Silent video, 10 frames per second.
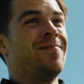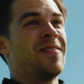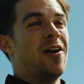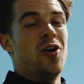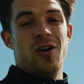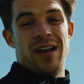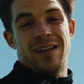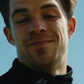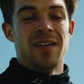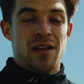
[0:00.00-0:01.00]
I don't know, like
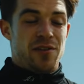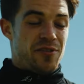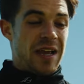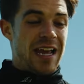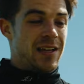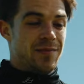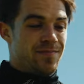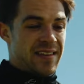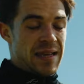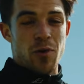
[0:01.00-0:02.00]
for me,
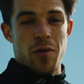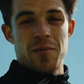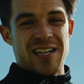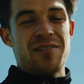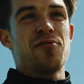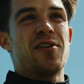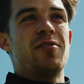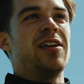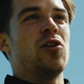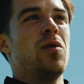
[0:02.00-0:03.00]
team warm ups I never feel
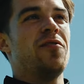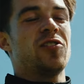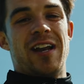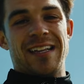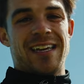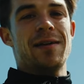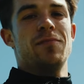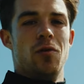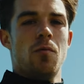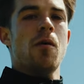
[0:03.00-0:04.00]
really good with, so I like to get my
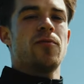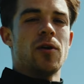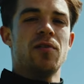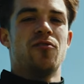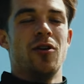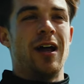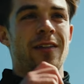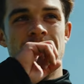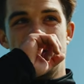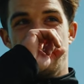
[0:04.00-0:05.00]
own warm up done
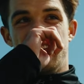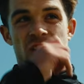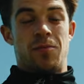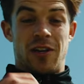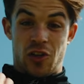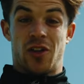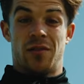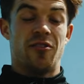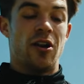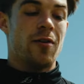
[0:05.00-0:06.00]
beforehand, just to make sure that
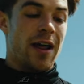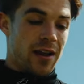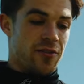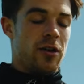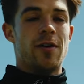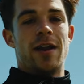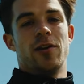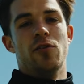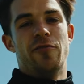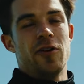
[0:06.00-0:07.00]
I'm fully ready to
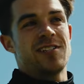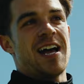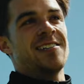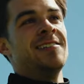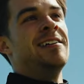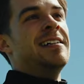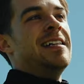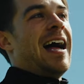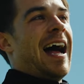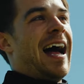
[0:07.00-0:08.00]
go for the session.
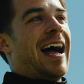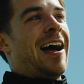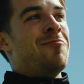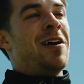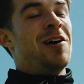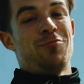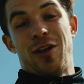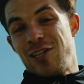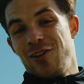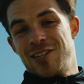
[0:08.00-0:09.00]

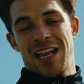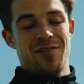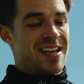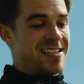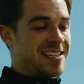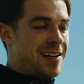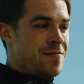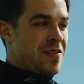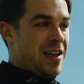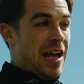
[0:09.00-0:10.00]
Plus the other side of it is,
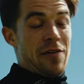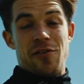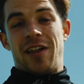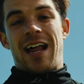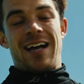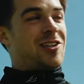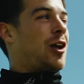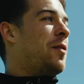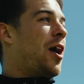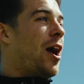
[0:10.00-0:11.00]
if you've the lads who
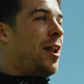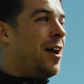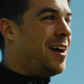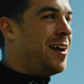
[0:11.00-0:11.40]
come down,